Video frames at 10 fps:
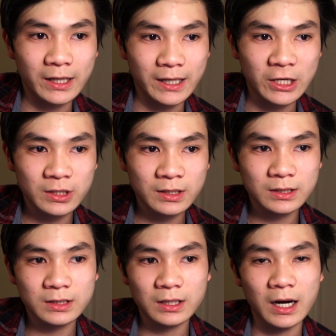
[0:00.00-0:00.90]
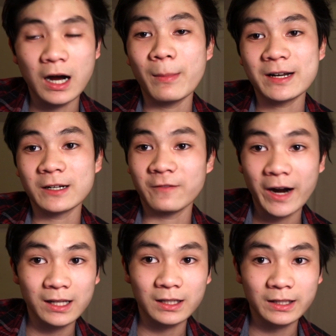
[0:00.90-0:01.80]
Nine Nations. I did
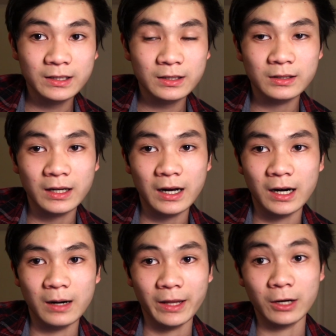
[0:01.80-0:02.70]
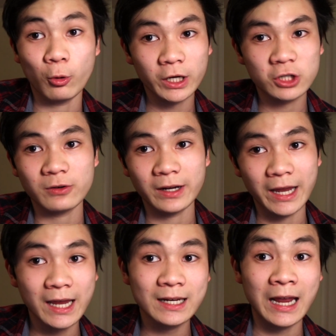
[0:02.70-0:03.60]
violin in orchestra
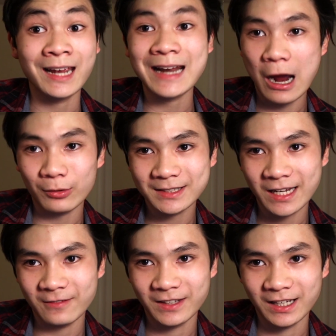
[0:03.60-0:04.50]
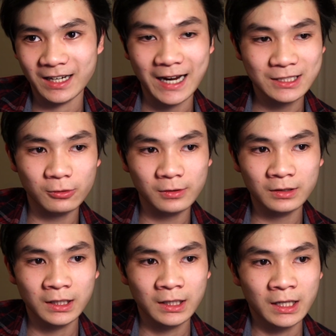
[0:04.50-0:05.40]
in and outside of the high school.
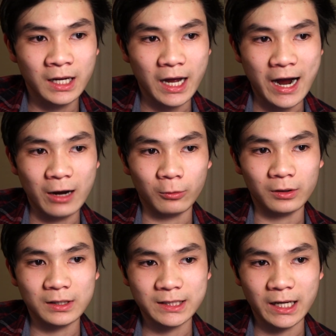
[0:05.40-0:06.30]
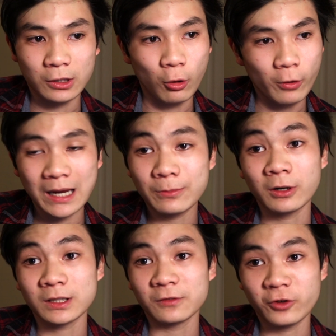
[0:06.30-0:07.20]
I was a goalkeeper
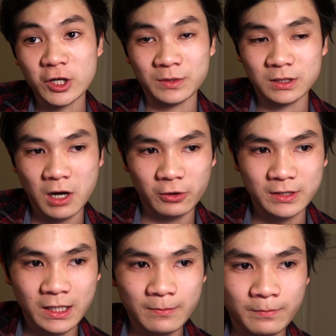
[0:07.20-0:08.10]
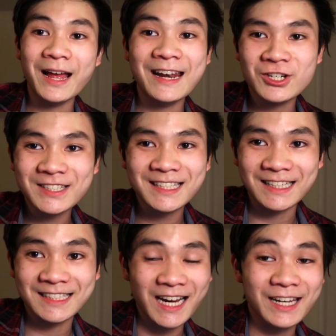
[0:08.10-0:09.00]
on the freshman soccer team. And just as a
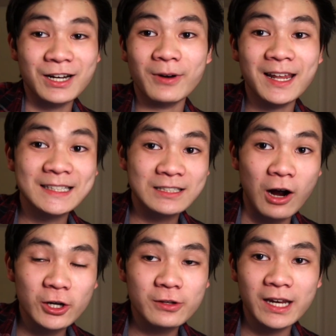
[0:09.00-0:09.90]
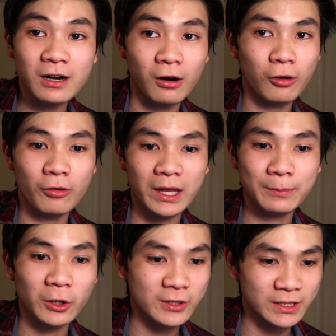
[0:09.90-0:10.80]
side note, in soccer, they call the
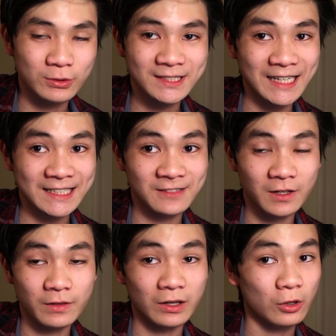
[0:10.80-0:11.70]
person who stands in front of the